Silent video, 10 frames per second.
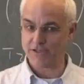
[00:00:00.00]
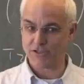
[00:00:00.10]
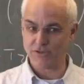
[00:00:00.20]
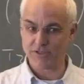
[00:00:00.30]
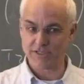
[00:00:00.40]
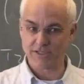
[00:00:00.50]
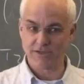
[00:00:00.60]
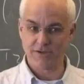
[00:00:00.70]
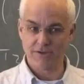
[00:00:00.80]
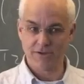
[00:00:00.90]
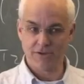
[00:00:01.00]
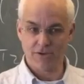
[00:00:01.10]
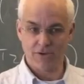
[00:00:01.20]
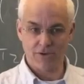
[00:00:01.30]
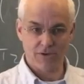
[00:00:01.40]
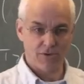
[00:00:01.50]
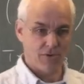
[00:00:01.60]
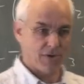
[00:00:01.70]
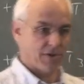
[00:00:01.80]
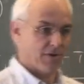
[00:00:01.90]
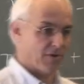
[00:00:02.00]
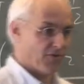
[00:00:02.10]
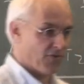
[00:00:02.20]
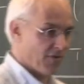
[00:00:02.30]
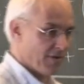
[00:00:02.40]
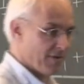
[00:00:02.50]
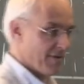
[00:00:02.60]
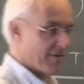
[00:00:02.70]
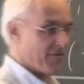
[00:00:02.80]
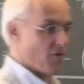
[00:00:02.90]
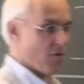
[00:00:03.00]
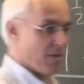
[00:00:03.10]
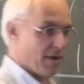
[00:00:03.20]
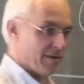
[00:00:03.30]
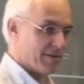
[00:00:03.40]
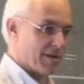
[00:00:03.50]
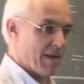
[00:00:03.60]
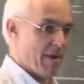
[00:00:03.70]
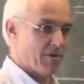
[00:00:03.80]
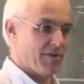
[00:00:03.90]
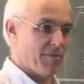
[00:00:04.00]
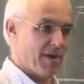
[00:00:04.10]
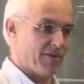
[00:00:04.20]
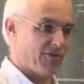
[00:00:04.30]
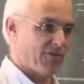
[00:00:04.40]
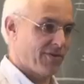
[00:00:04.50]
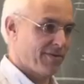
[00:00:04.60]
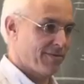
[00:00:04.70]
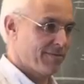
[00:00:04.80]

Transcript: deduce Euler's formula. It will come out in the mix.